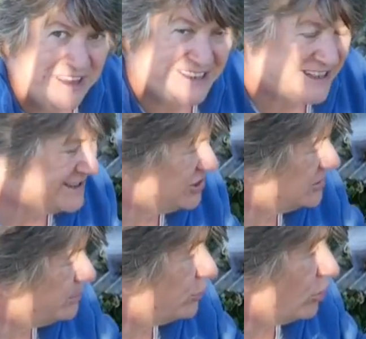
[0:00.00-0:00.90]
pieces
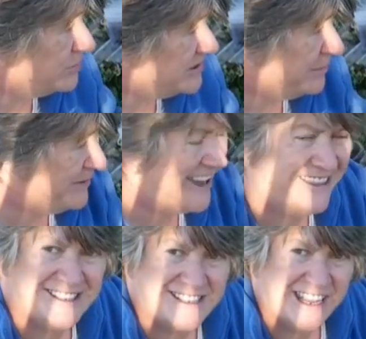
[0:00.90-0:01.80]
just propped up
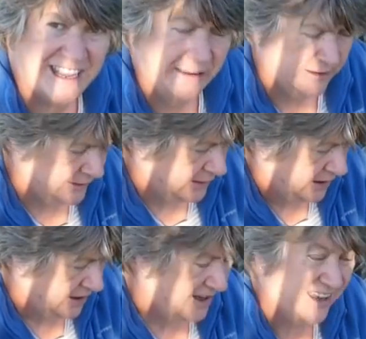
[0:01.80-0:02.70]
against here.
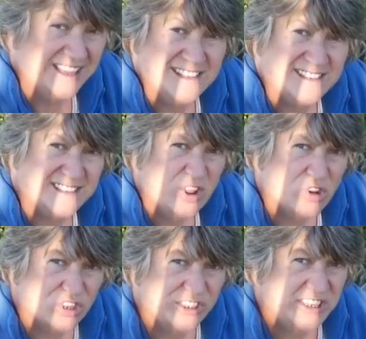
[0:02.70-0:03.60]
Uh, it's
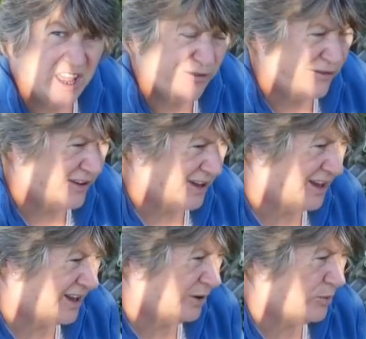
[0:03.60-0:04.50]
not good enough.
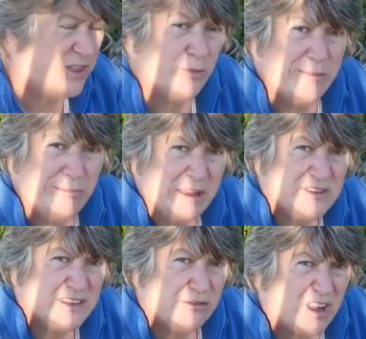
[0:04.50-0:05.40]
Uh, when the wind
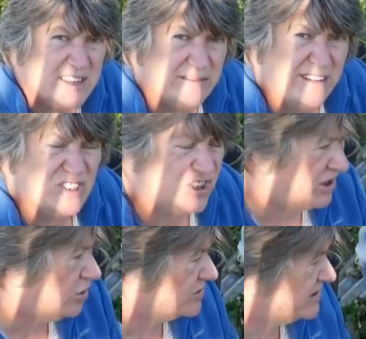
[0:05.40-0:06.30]
blows in the right direction,
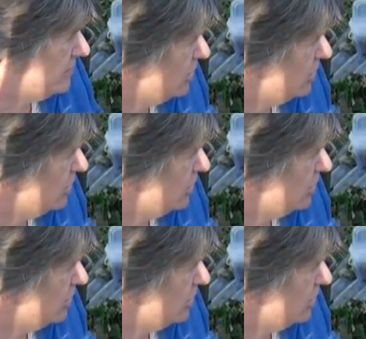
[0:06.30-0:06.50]
it knocks them